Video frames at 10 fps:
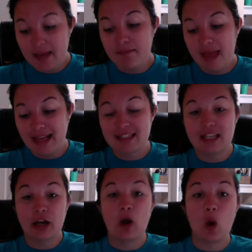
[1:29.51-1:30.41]
makes
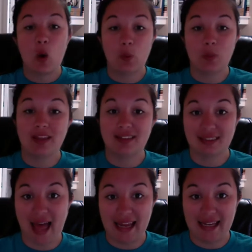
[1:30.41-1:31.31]
their own
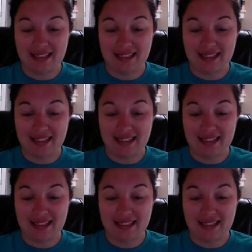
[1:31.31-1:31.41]
light.